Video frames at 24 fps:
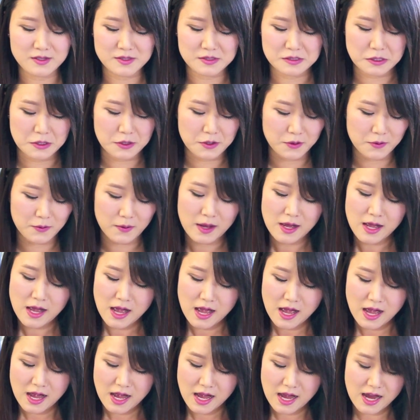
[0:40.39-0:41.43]
So
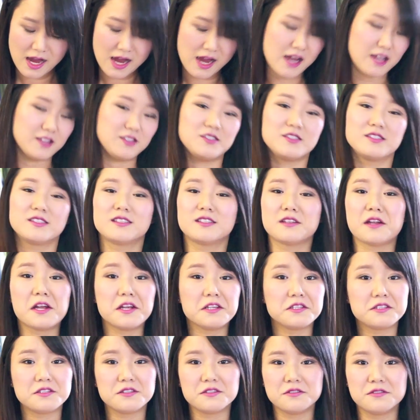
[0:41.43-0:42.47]
I just
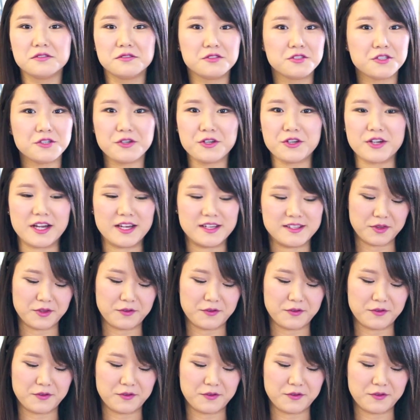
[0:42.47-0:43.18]
decided to show you guys.